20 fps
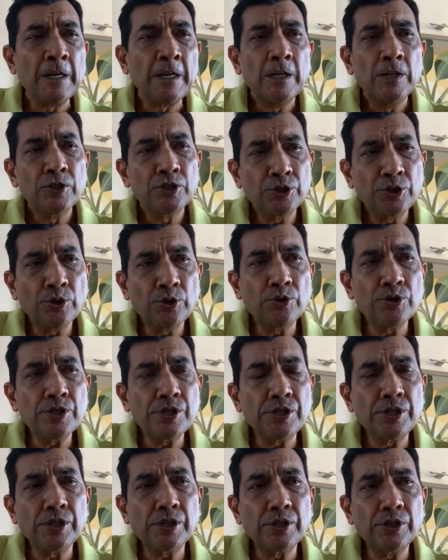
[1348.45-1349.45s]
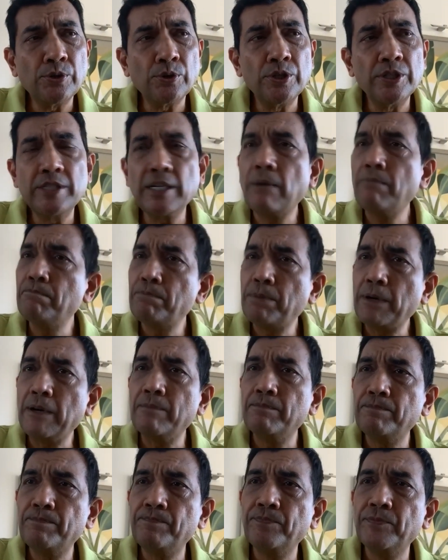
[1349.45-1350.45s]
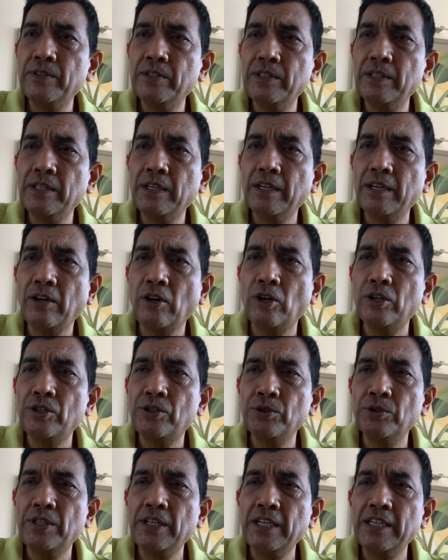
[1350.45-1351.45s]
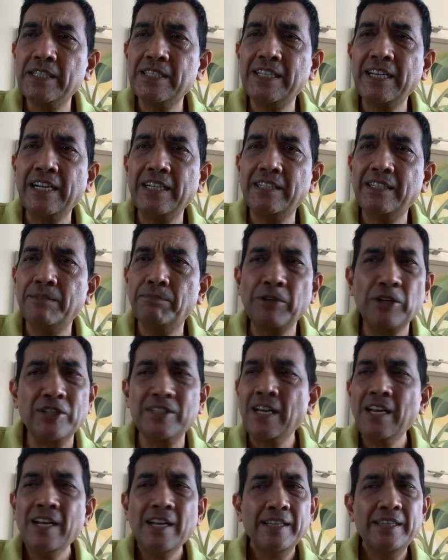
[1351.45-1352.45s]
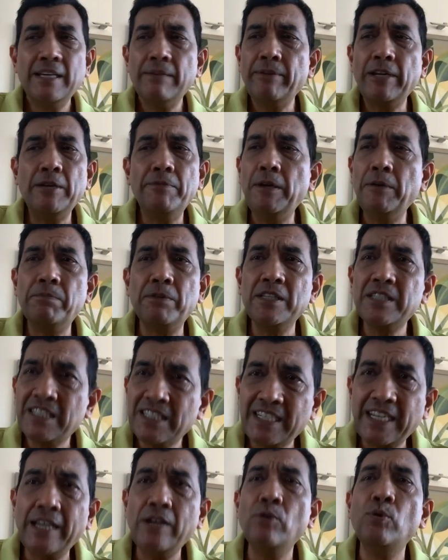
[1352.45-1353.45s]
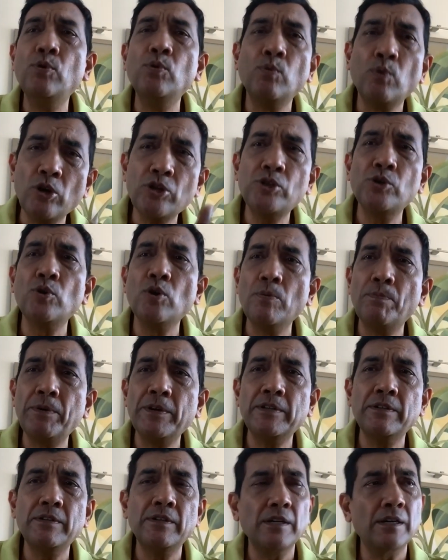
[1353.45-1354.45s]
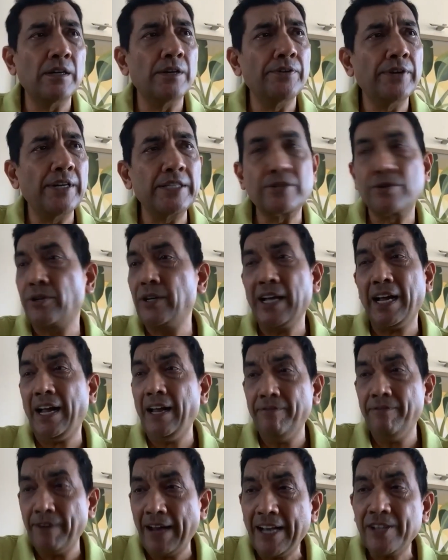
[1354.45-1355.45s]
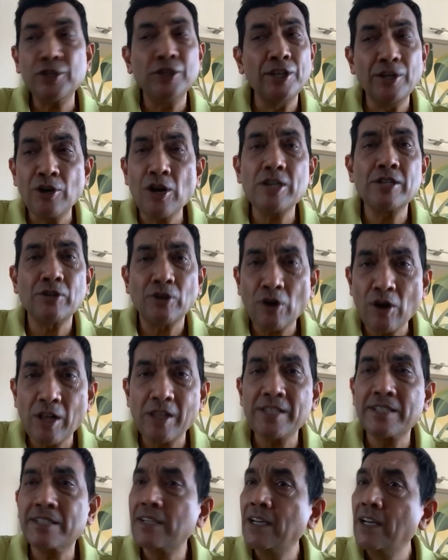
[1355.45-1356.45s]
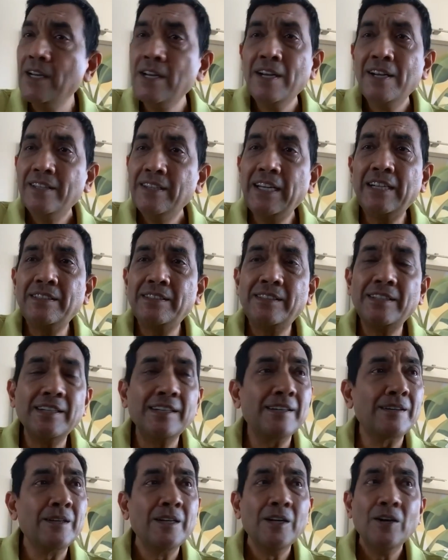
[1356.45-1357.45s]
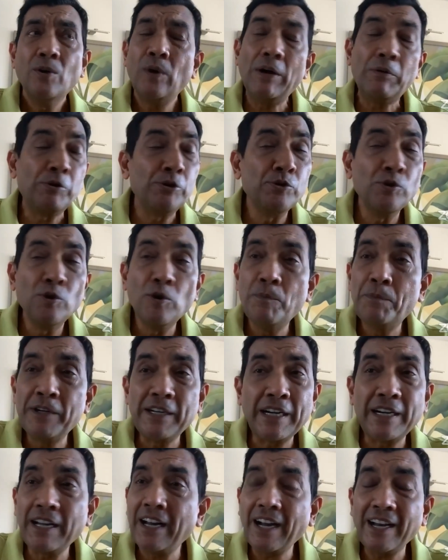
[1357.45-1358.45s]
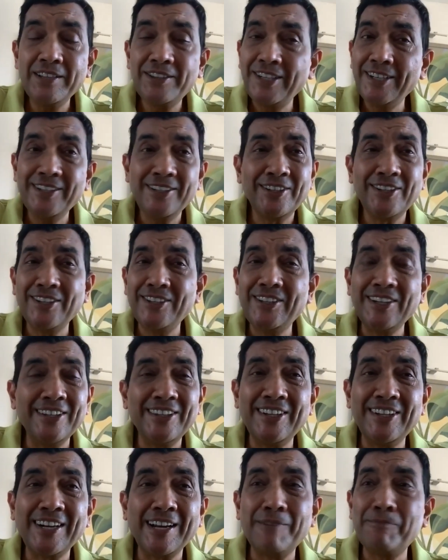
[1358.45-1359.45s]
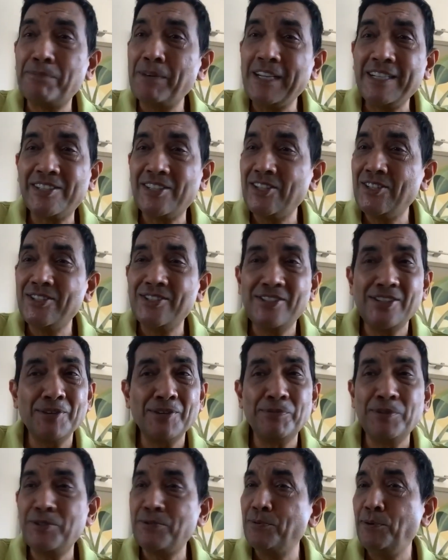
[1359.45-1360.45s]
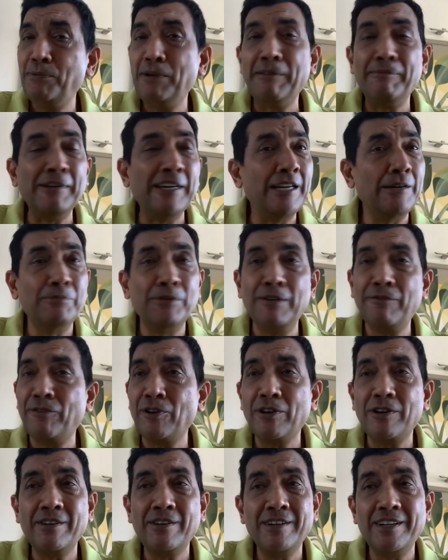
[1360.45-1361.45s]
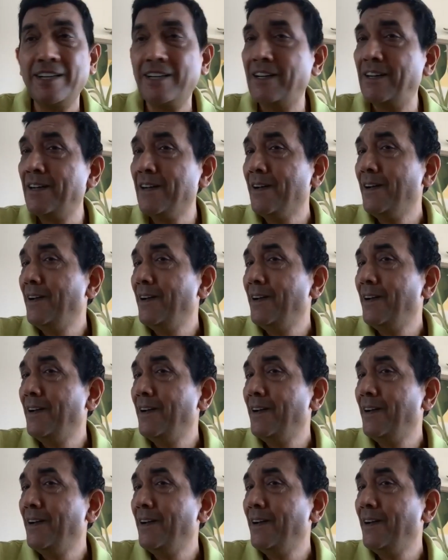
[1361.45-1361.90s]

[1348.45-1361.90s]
so don't don't jump up mm, uh, onto this that because there are many people still who want to open a restaurant. I've actually got calls that uh, well, oh, I want to open, and I, I think uh, there, there are places uh, which would be available for. Uh,